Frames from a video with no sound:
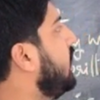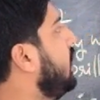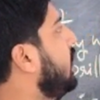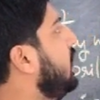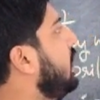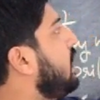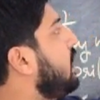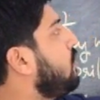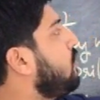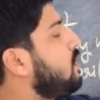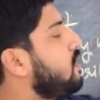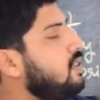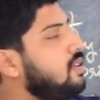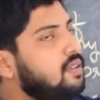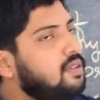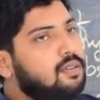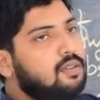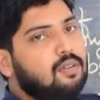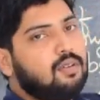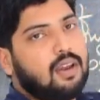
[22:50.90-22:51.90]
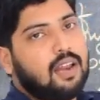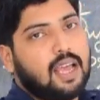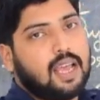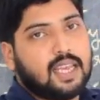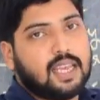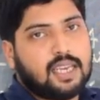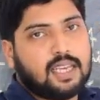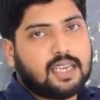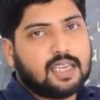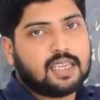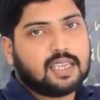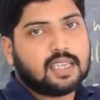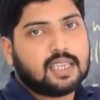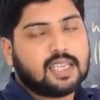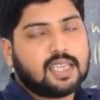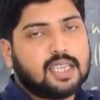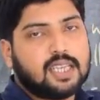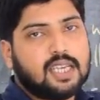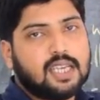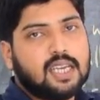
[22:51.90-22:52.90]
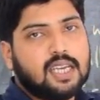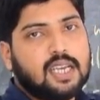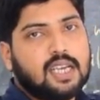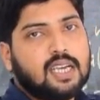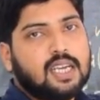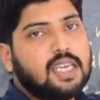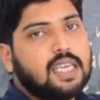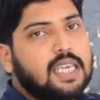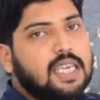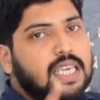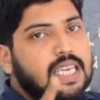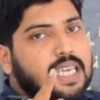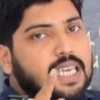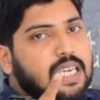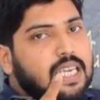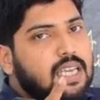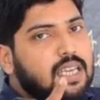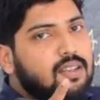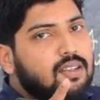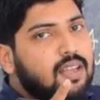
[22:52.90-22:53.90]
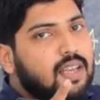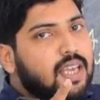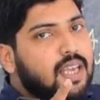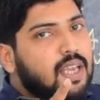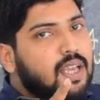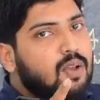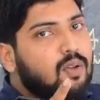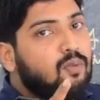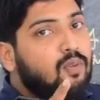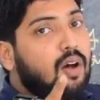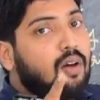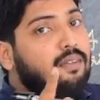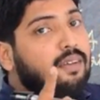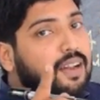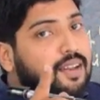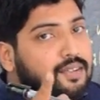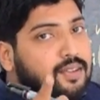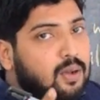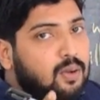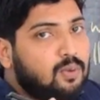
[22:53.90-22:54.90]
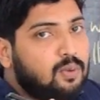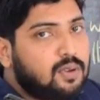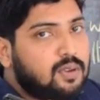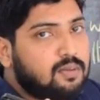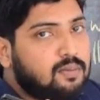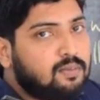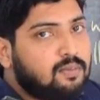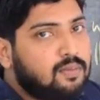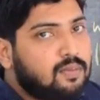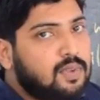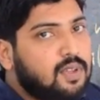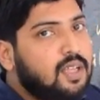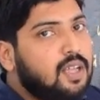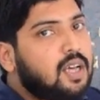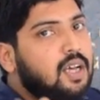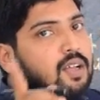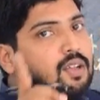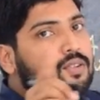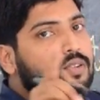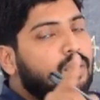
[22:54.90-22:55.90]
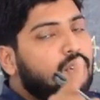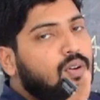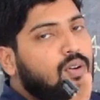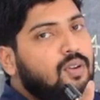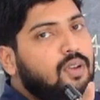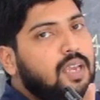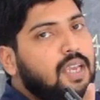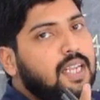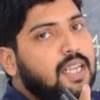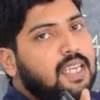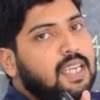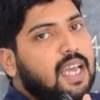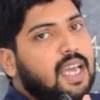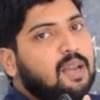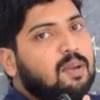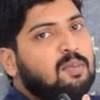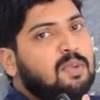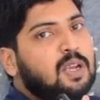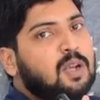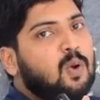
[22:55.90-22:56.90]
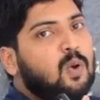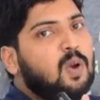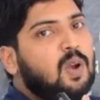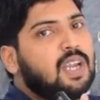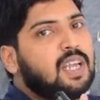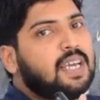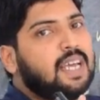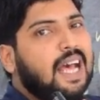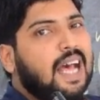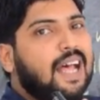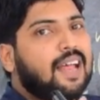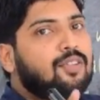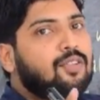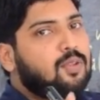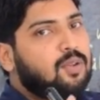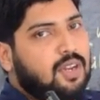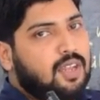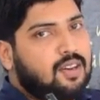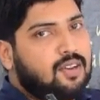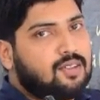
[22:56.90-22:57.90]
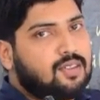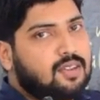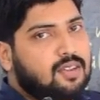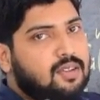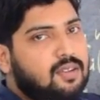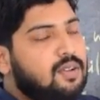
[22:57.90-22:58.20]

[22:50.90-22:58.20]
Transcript: in this line. E is a vowel sound. So it can be called assonance.